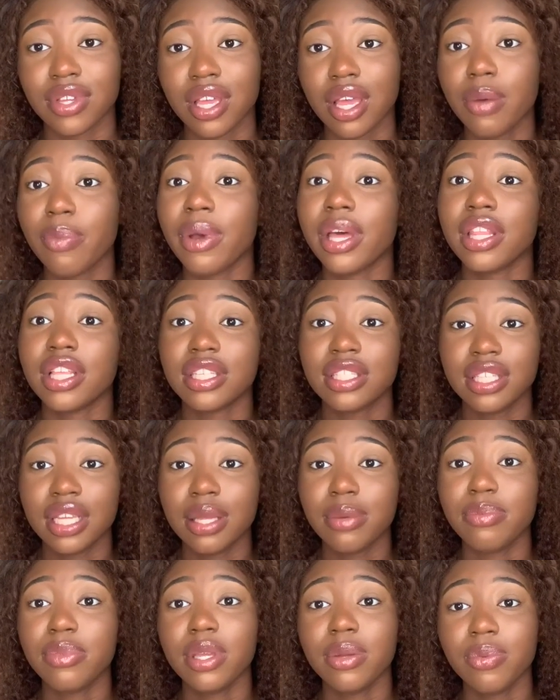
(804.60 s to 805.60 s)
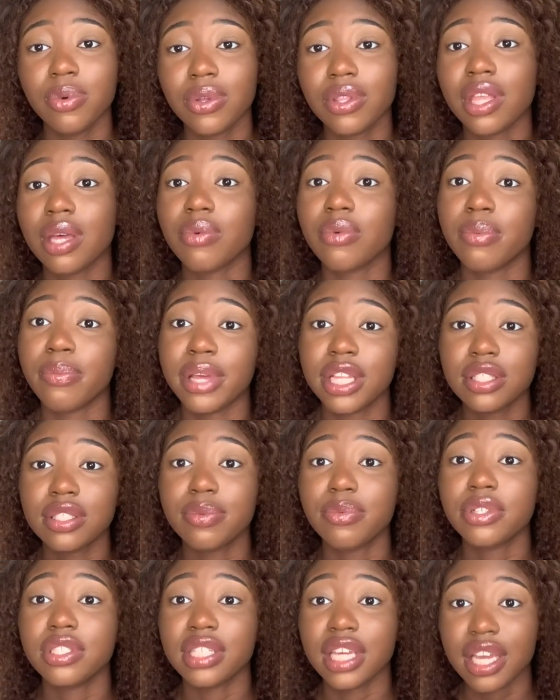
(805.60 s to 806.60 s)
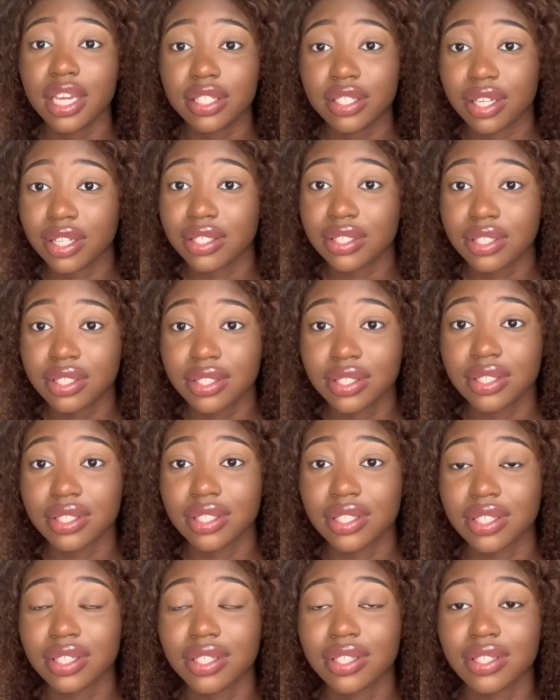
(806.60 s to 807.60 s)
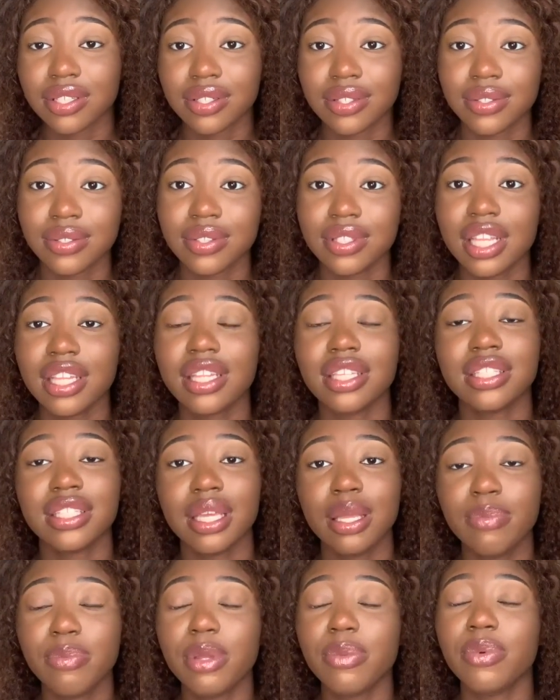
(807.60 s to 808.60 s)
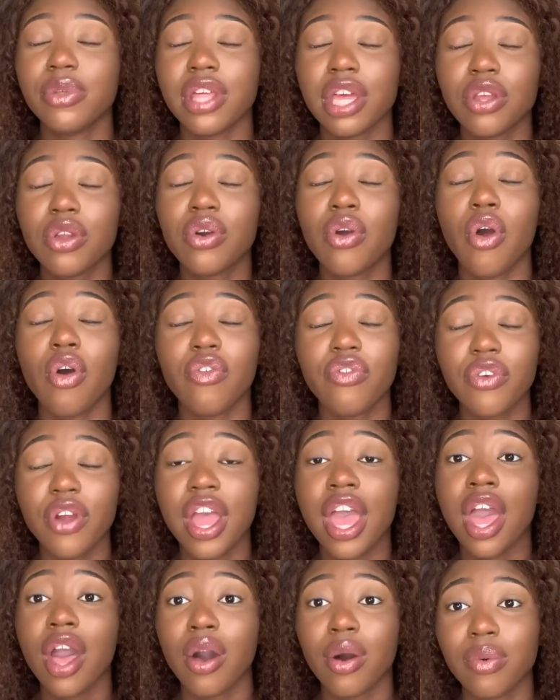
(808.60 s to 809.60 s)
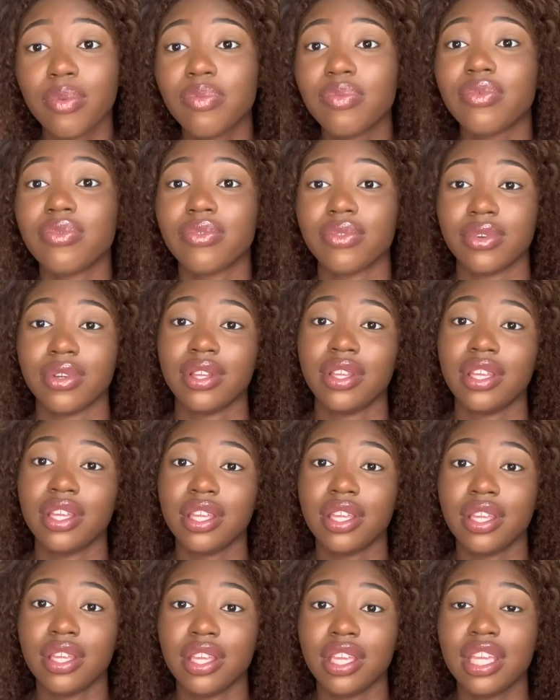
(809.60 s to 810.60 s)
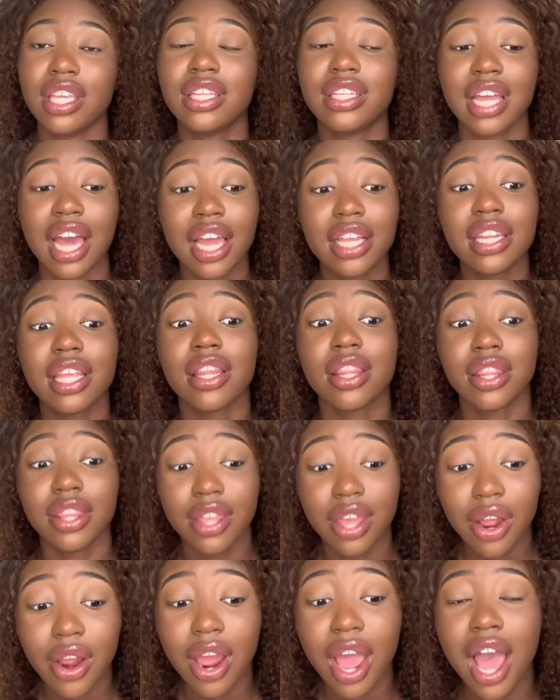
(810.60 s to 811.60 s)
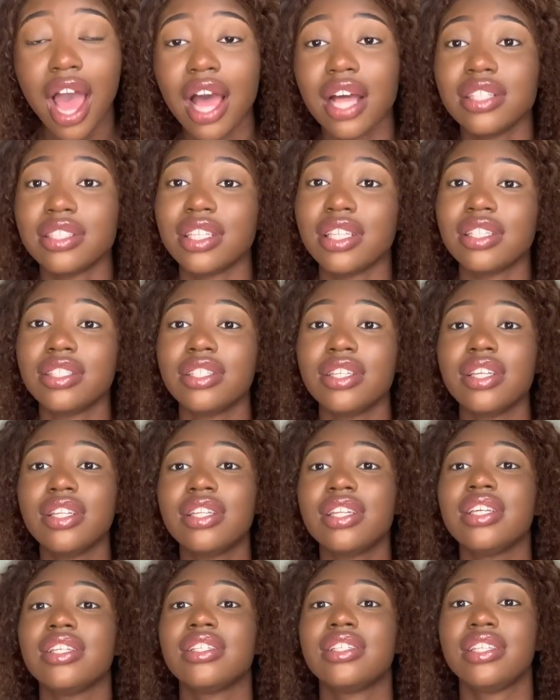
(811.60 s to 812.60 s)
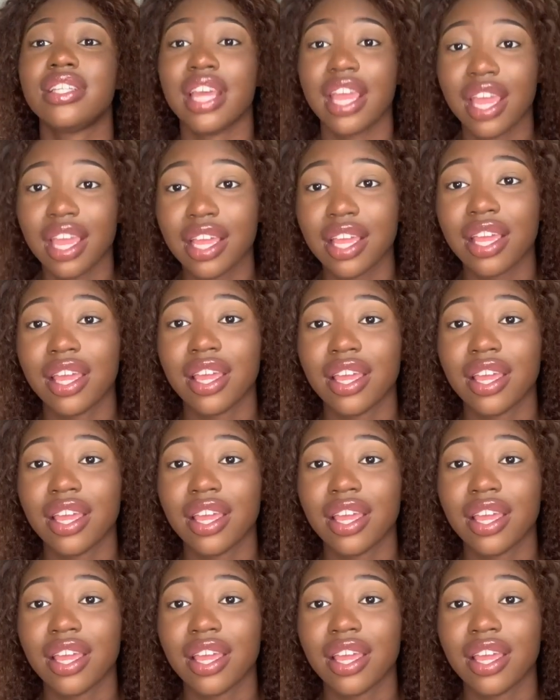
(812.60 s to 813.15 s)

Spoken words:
by the same people that were meant to protect us, that the same people that you call for help. He died in their hands, and to this day,